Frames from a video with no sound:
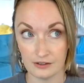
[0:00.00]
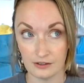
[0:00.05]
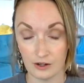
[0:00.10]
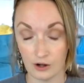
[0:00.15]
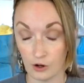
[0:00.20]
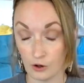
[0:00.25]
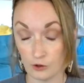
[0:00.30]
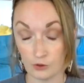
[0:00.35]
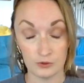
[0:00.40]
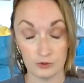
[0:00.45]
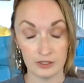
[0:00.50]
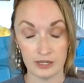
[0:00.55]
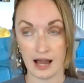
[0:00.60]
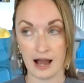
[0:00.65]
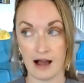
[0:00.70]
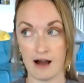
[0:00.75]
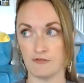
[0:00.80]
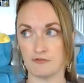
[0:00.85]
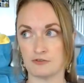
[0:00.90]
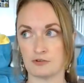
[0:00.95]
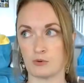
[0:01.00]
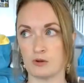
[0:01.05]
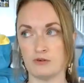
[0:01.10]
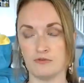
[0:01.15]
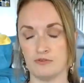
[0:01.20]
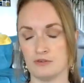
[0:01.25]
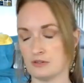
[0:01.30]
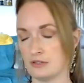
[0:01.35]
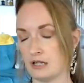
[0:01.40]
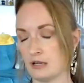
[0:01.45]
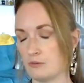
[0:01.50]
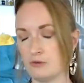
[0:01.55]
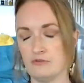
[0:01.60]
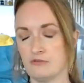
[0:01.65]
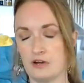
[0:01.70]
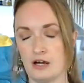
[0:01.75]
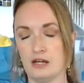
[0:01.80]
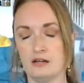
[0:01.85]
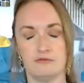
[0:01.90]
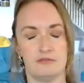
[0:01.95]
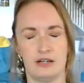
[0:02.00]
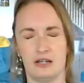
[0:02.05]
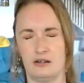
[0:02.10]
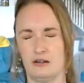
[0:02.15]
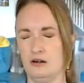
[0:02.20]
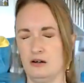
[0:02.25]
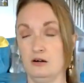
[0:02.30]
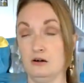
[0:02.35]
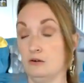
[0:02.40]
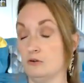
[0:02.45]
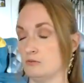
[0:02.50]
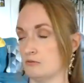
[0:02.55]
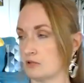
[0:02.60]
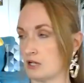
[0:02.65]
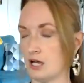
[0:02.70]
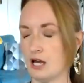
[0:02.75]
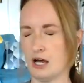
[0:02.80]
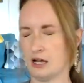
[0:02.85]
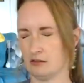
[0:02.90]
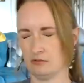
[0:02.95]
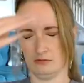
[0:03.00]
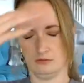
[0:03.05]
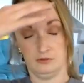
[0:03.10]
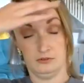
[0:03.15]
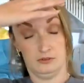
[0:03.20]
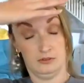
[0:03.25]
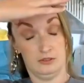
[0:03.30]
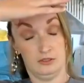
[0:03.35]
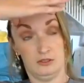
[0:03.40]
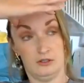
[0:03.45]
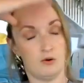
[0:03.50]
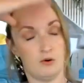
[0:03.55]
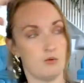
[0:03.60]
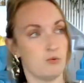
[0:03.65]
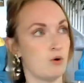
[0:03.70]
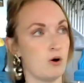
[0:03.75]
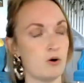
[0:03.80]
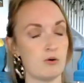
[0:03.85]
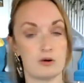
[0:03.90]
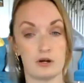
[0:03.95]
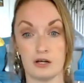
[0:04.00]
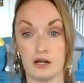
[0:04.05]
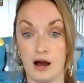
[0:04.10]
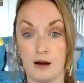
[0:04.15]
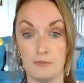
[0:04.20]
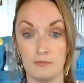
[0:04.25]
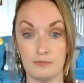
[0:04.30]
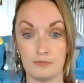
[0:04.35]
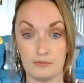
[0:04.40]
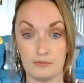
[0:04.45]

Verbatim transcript: only after we feel like we've kind of like, oh God, woken up